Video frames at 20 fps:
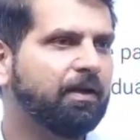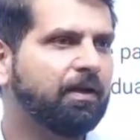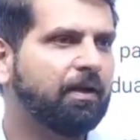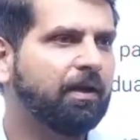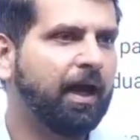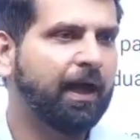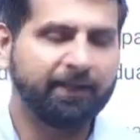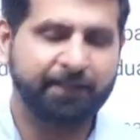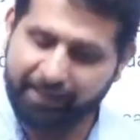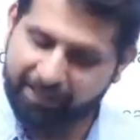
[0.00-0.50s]

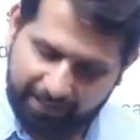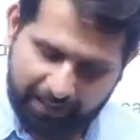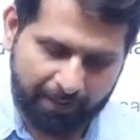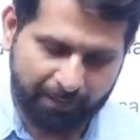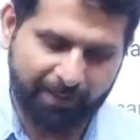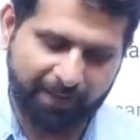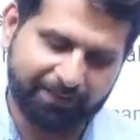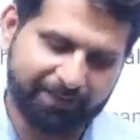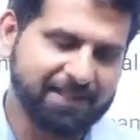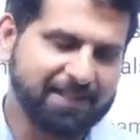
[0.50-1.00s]
And they came
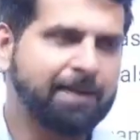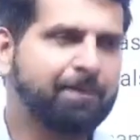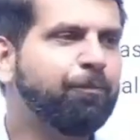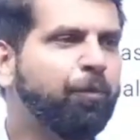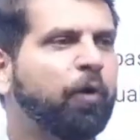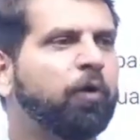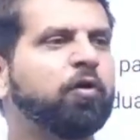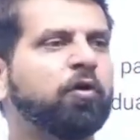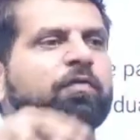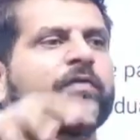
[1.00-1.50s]
at the same
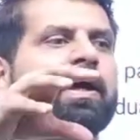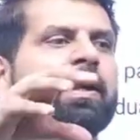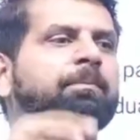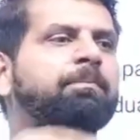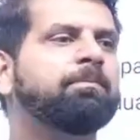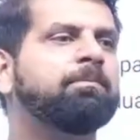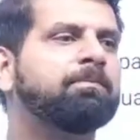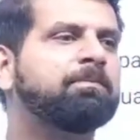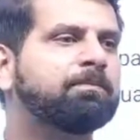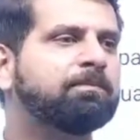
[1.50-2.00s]
point of time.
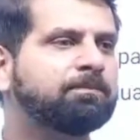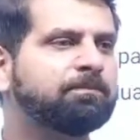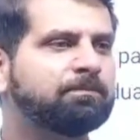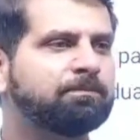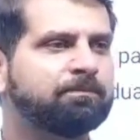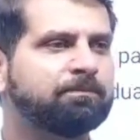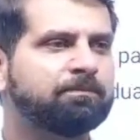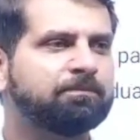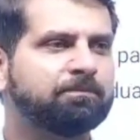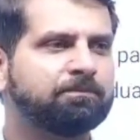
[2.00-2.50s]

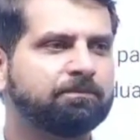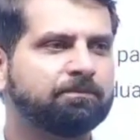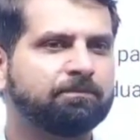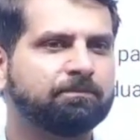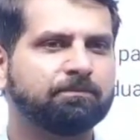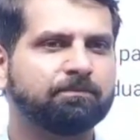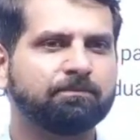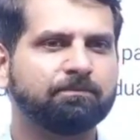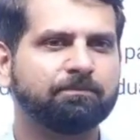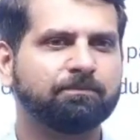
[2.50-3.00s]

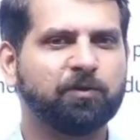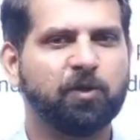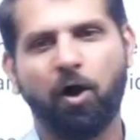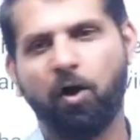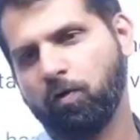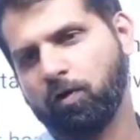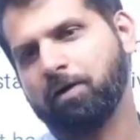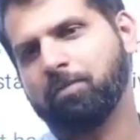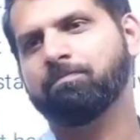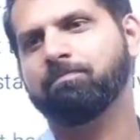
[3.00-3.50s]
So how
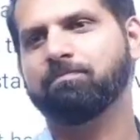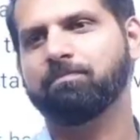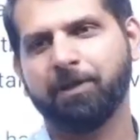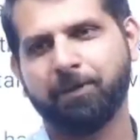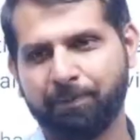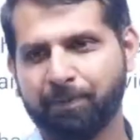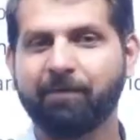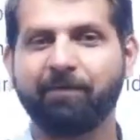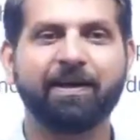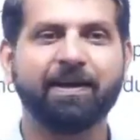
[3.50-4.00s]
come it
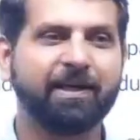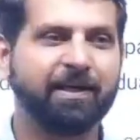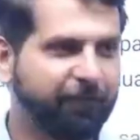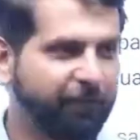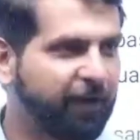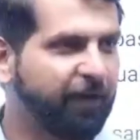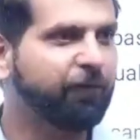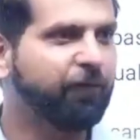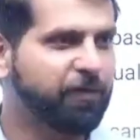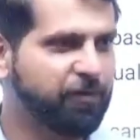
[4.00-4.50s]
be a very
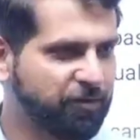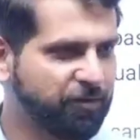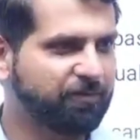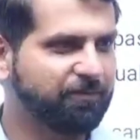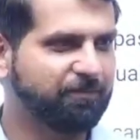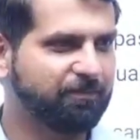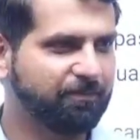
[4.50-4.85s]
different version?